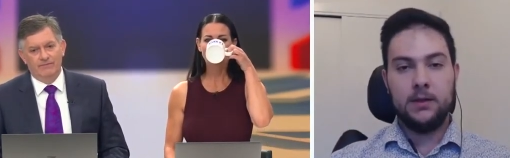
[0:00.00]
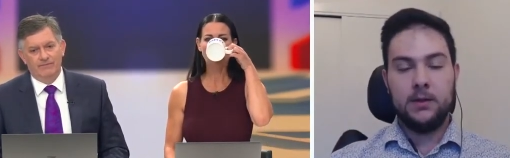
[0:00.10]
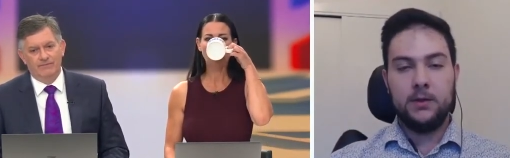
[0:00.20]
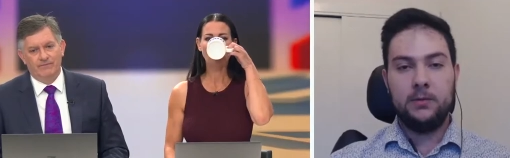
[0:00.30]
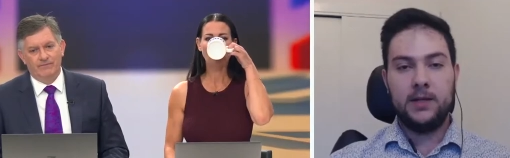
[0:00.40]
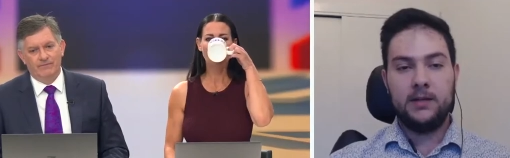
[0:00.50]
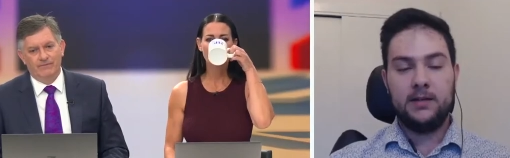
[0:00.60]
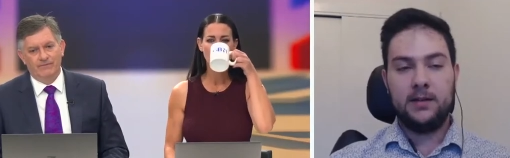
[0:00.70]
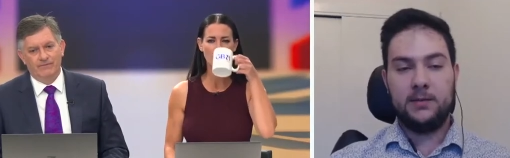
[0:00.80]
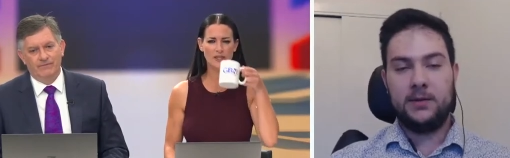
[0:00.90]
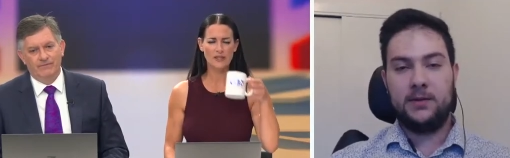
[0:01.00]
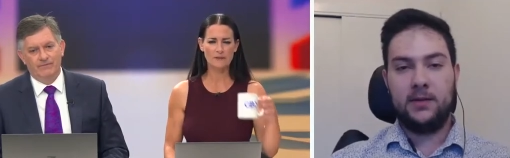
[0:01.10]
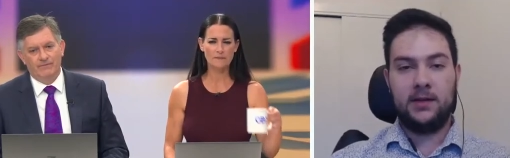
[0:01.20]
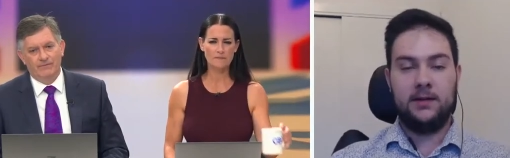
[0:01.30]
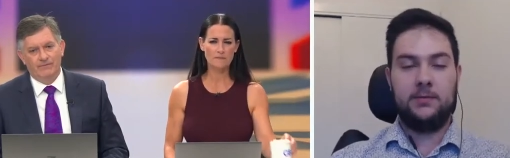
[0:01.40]
Speaker 1: Well, my concern with
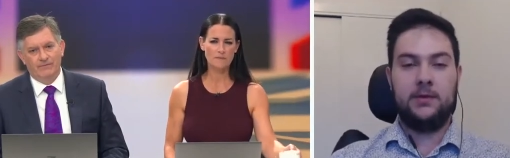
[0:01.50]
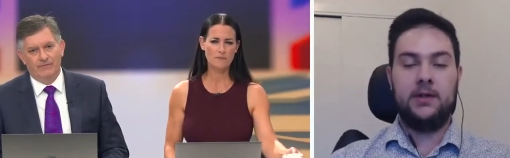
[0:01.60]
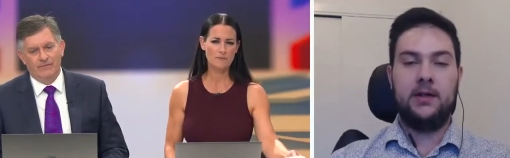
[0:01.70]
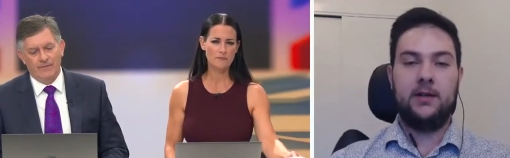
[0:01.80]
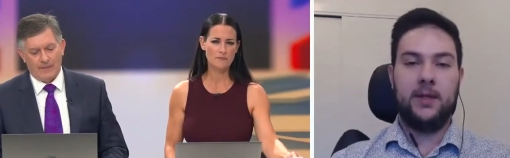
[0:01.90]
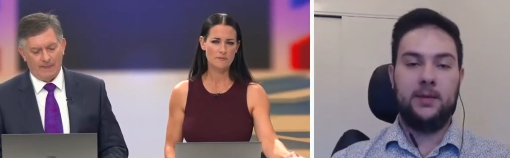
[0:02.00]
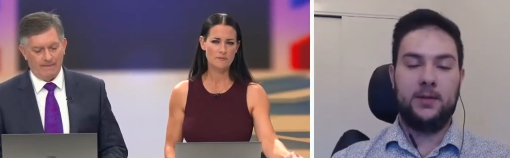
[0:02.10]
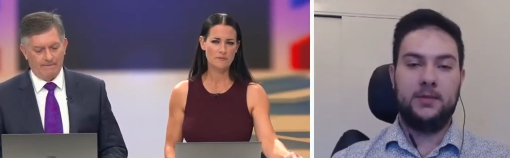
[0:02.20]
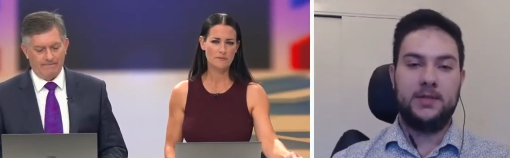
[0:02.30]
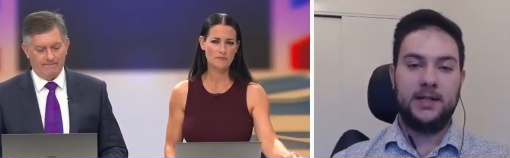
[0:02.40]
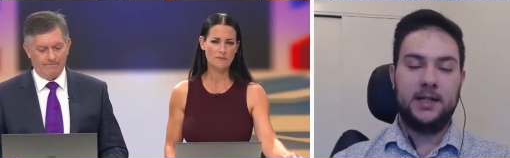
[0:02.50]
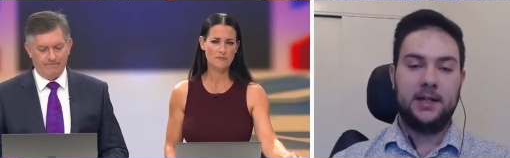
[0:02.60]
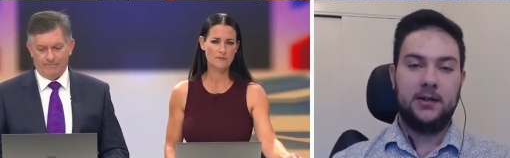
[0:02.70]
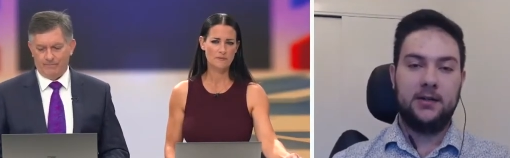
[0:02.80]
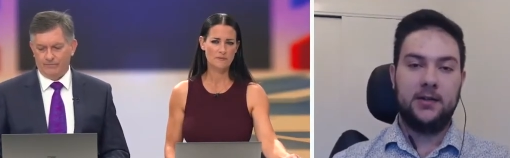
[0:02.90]
uh, with younger people in
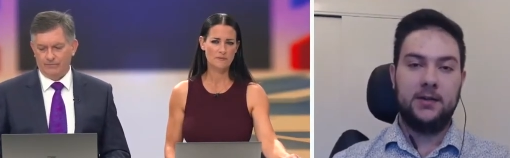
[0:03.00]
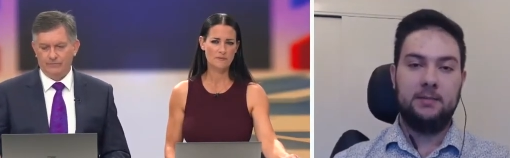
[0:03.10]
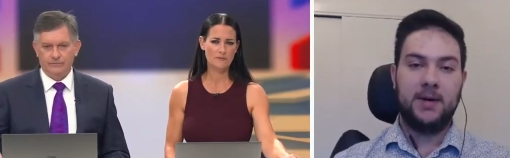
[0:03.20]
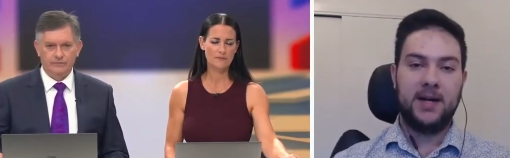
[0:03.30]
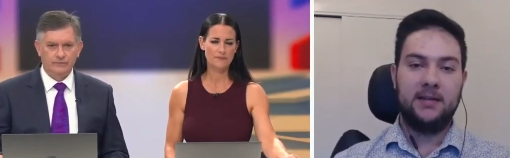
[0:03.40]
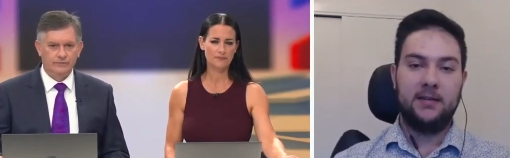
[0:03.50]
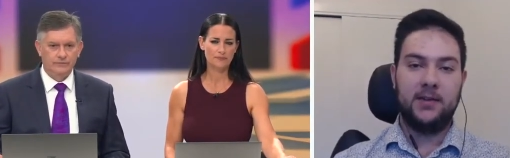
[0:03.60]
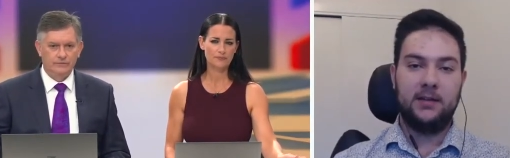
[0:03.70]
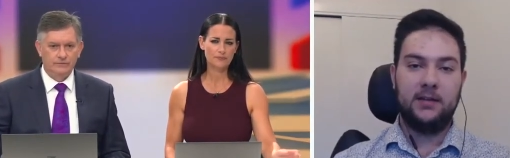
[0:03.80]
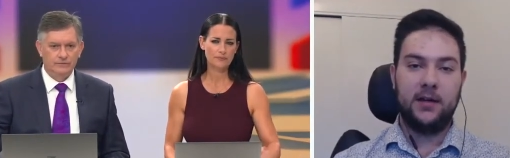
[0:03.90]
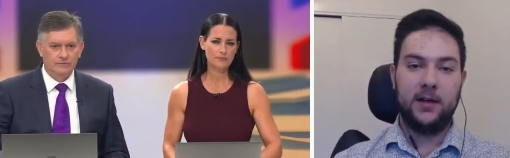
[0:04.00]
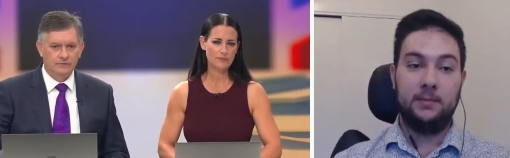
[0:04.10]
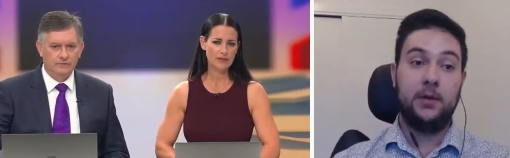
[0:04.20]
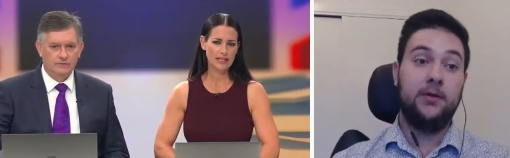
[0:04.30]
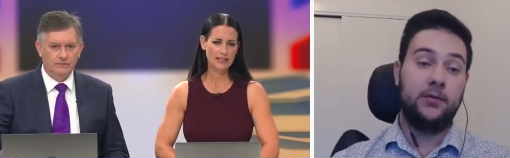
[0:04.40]
particular is that bans of this kind,
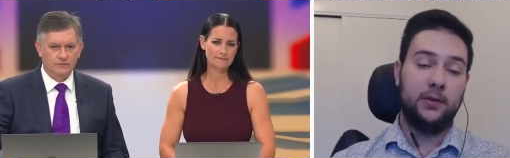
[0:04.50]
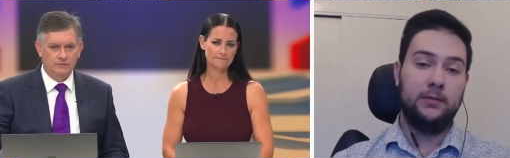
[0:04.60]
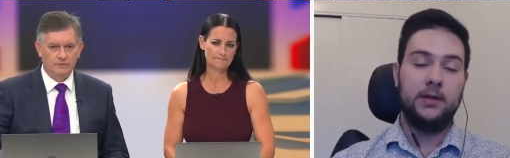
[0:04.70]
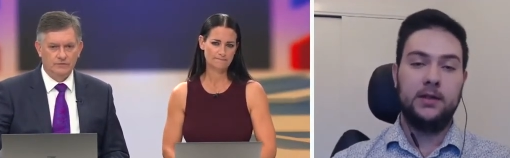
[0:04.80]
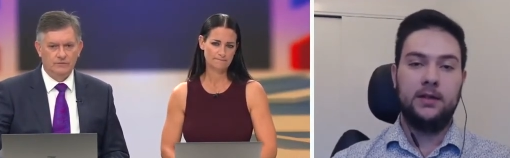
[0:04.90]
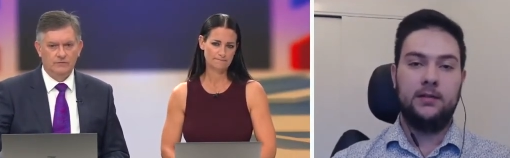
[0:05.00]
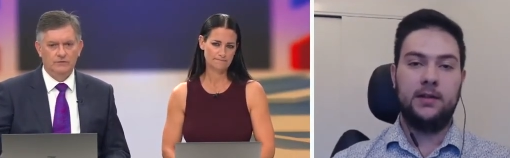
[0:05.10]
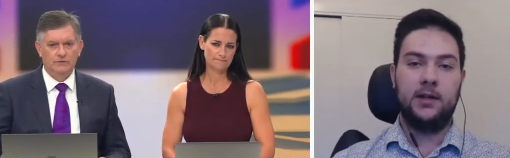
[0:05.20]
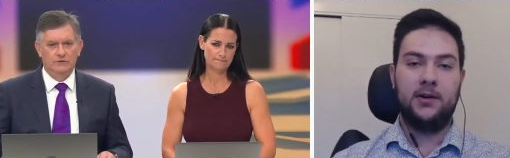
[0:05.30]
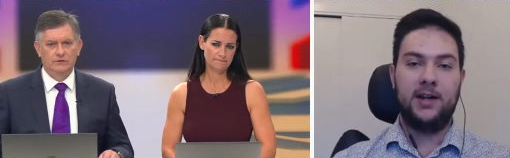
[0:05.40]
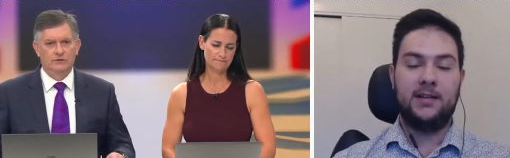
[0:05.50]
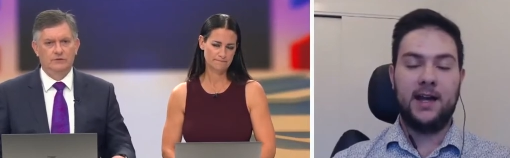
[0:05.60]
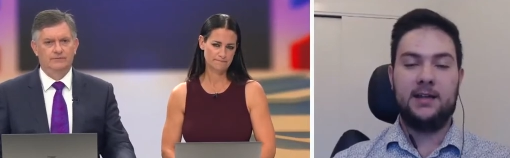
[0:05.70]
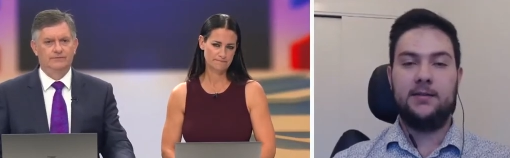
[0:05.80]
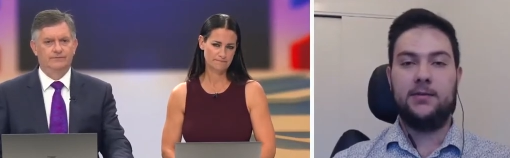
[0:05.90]
both for cigarettes
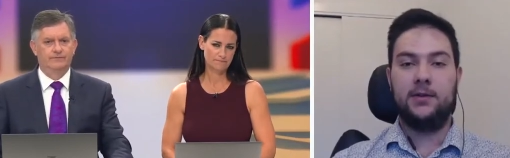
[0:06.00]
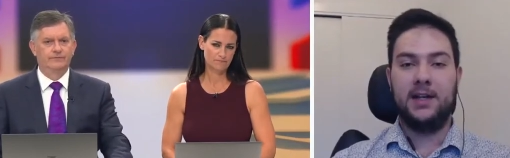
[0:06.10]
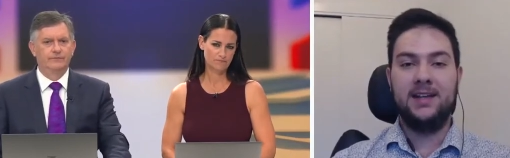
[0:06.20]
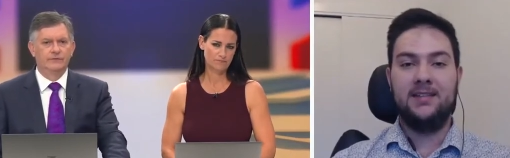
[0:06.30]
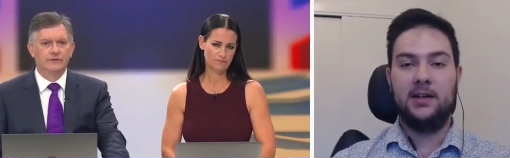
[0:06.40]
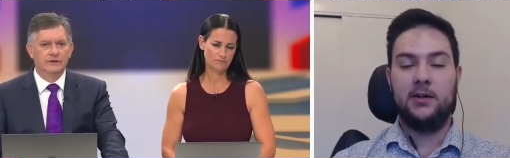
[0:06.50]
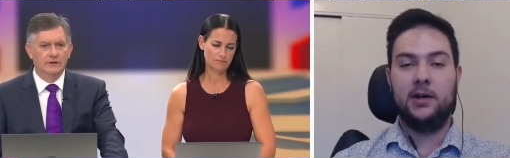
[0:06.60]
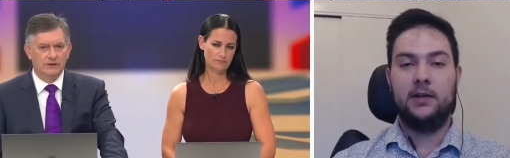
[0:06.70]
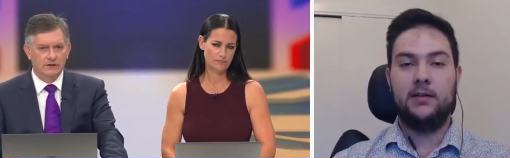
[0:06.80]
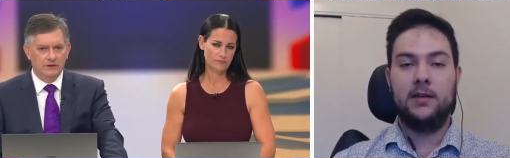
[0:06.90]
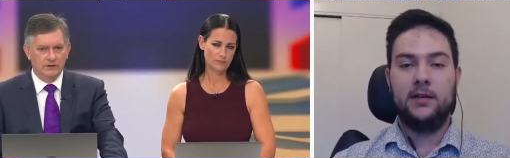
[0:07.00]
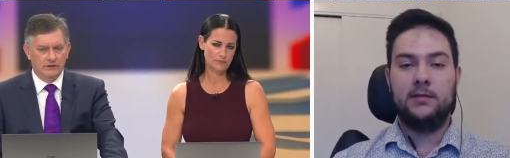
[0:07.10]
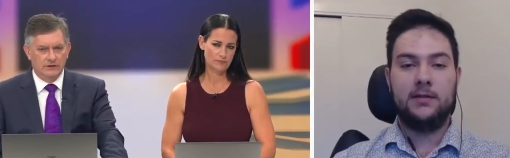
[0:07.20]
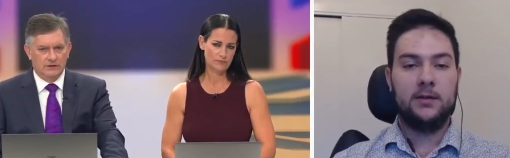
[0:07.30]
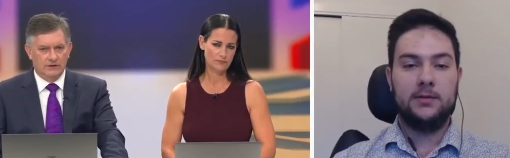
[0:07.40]
and for e-cigarettes
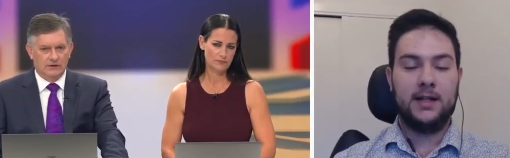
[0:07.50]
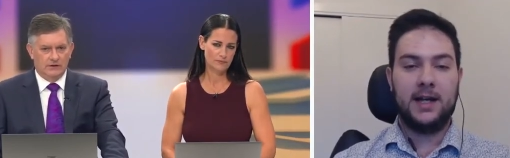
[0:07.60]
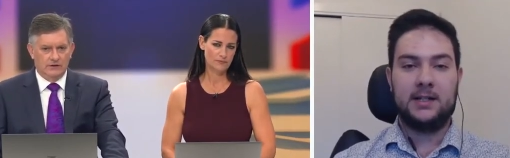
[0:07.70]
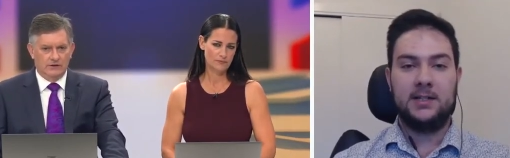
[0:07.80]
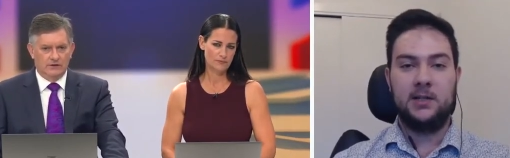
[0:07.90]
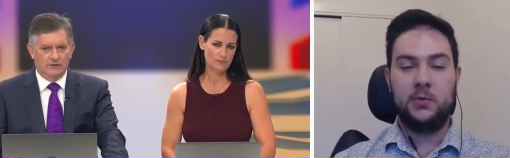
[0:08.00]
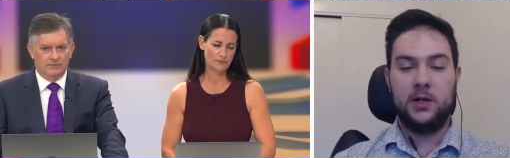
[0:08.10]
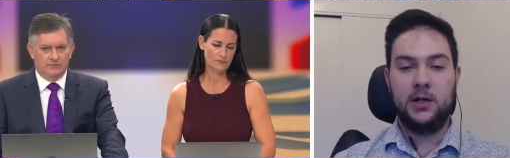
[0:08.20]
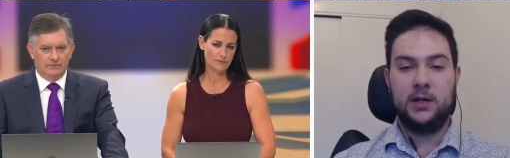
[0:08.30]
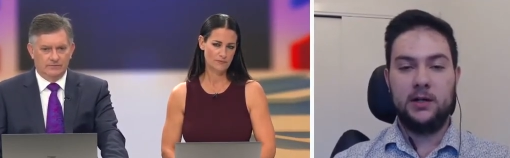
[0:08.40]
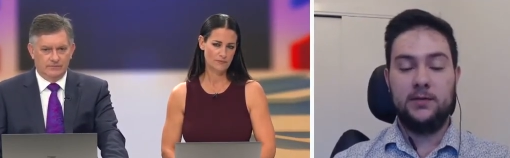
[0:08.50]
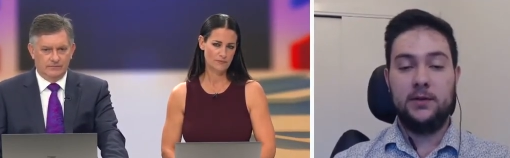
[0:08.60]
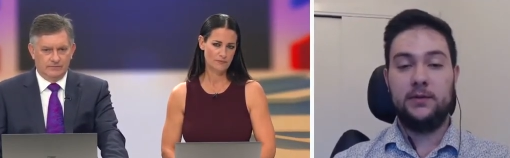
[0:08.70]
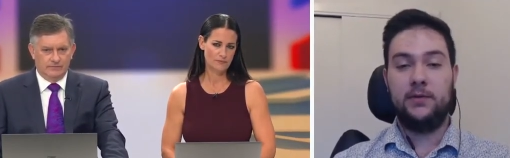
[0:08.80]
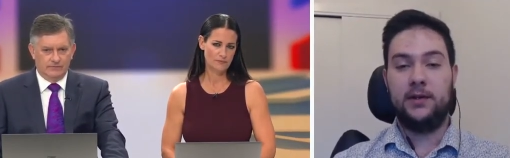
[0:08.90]
don't actually work. If you
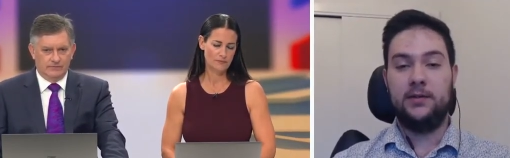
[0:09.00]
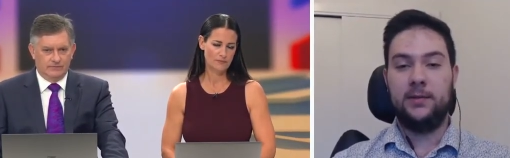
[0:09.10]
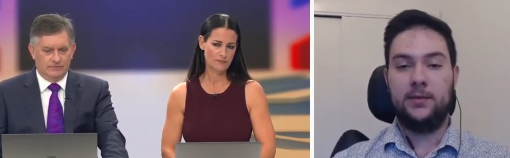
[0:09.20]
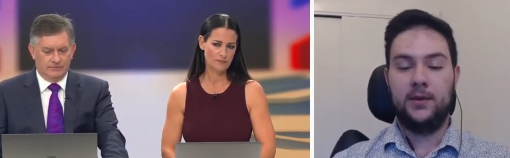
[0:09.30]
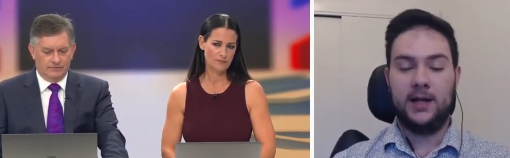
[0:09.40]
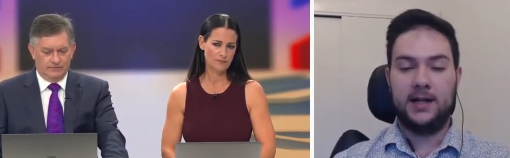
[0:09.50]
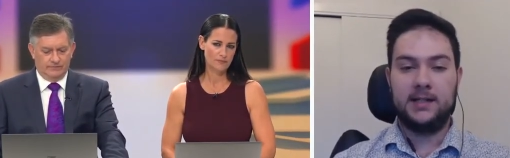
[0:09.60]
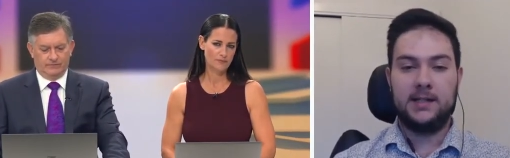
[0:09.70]
look, for example, at